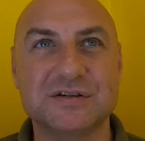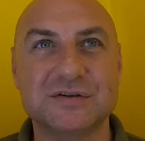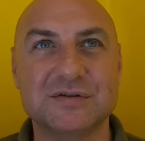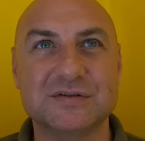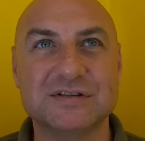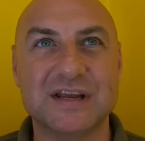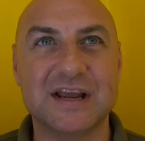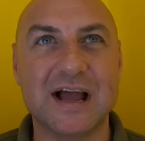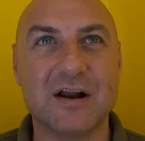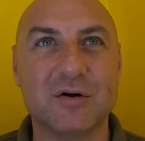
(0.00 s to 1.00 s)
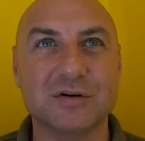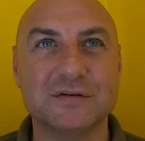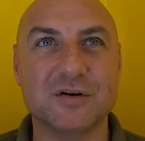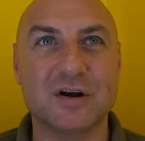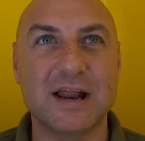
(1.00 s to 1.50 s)
to seeing how long
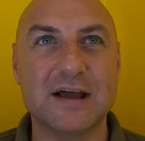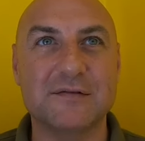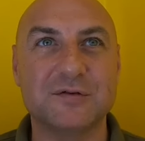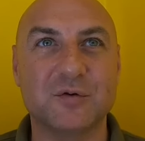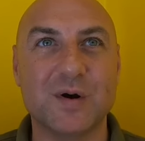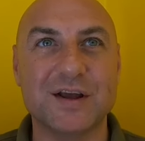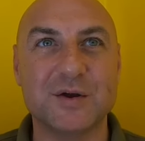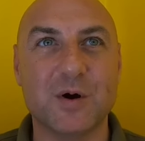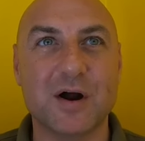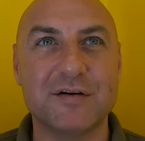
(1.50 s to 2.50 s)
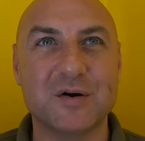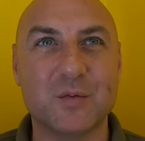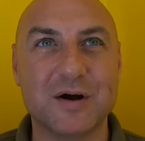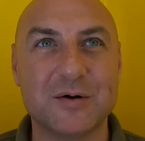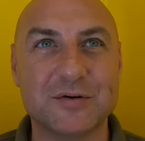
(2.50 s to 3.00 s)
you've got left or where you are in the
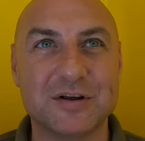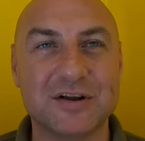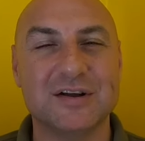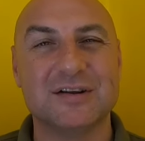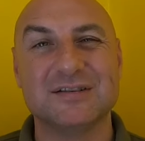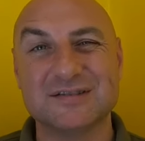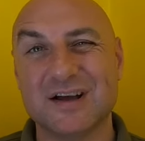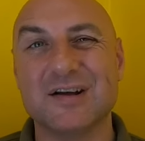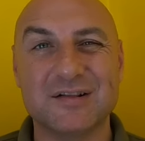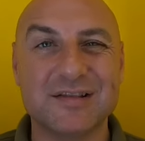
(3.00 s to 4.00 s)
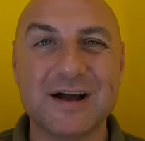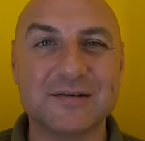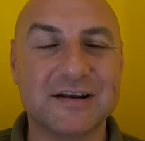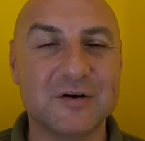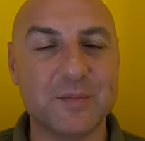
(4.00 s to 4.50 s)
world. So that
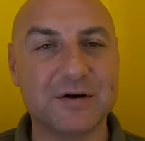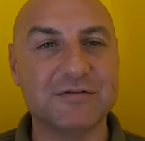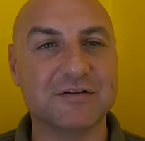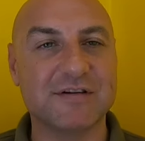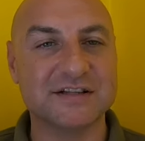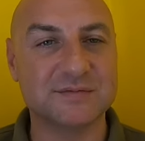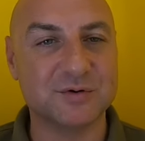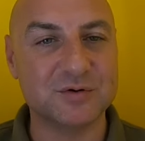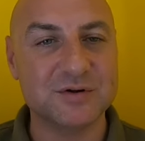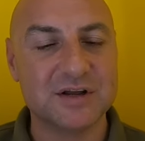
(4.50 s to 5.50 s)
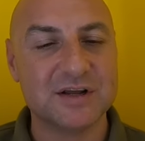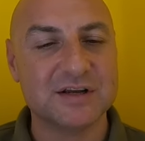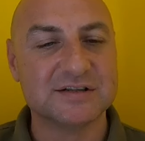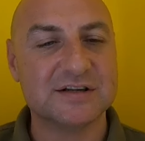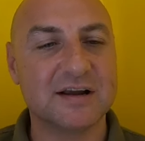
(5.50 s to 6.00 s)
was a little bit regrettable.
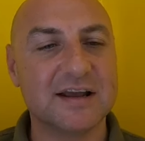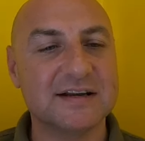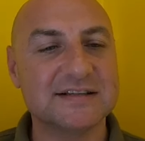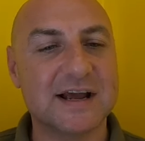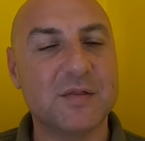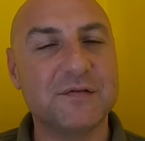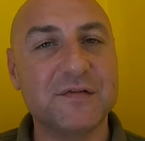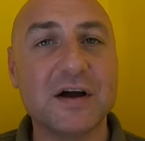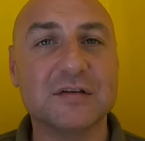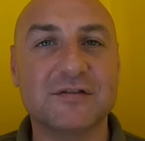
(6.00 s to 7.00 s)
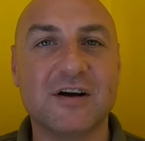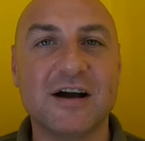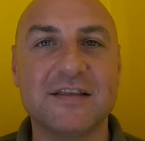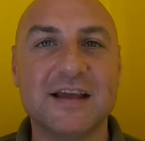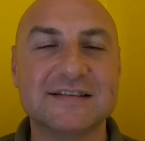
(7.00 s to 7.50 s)
So I'm going to say on the first
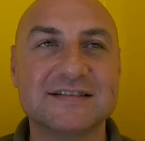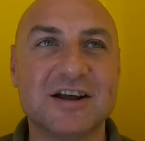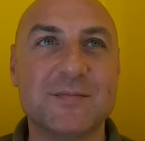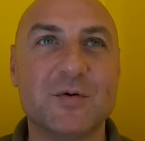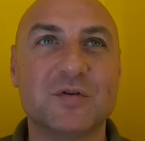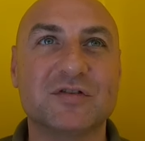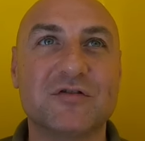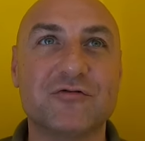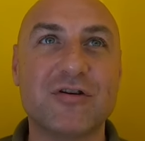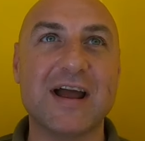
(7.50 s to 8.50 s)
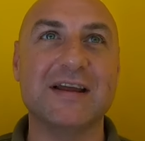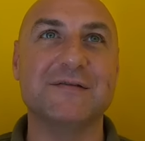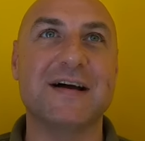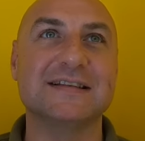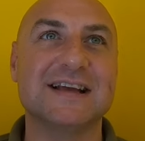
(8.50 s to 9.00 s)
flight, the entertainment was great,
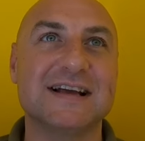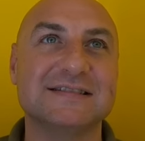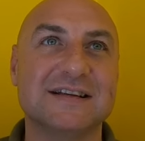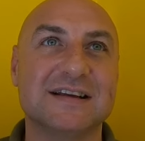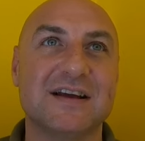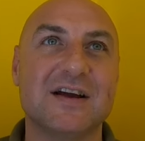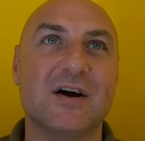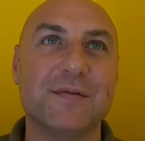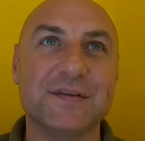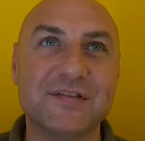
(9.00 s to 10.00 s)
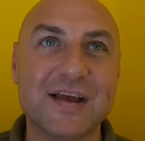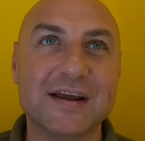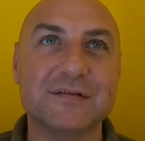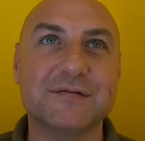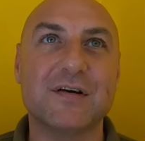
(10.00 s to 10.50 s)
fantastic. On the
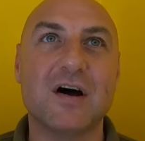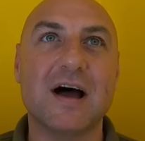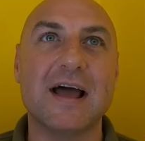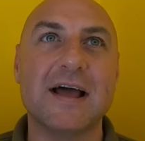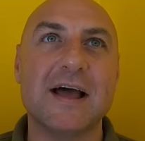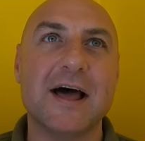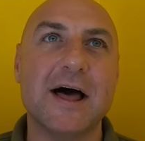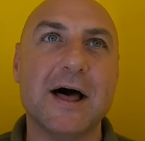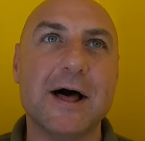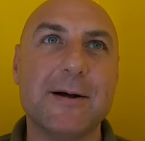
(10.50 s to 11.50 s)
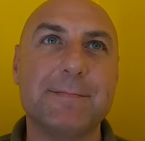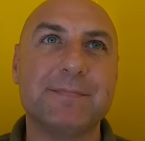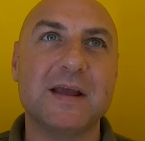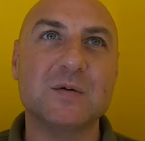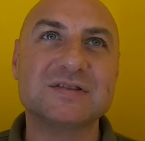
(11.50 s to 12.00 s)
second flight,
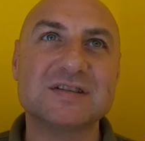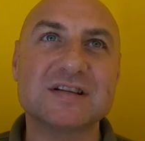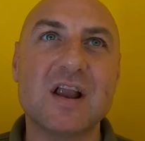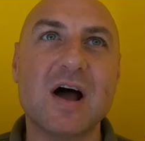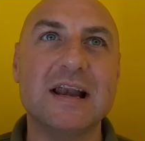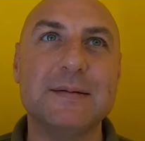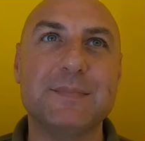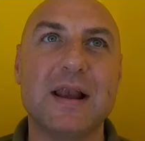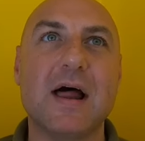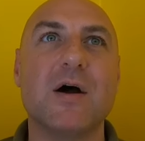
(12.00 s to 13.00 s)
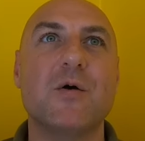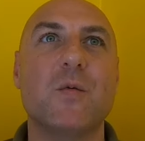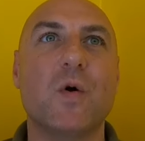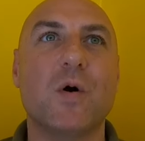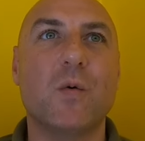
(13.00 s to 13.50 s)
it was slightly below
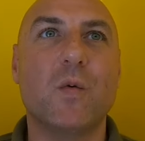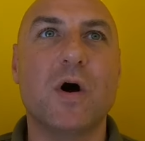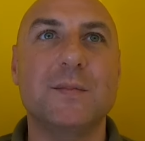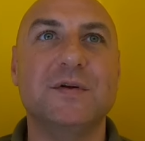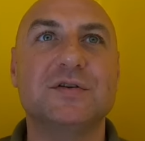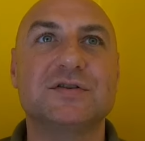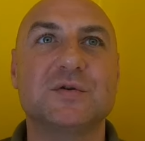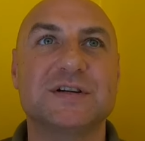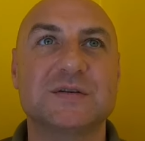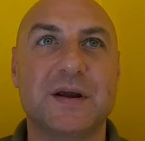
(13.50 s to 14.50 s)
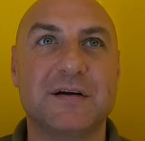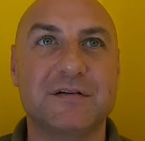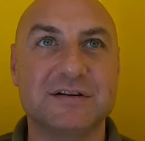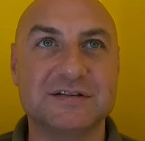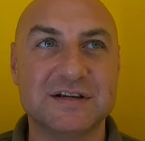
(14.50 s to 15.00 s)
what I'm used to
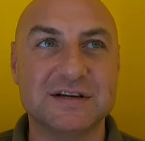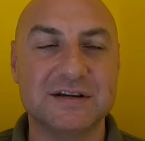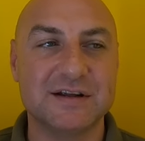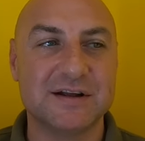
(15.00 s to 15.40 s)
experiencing.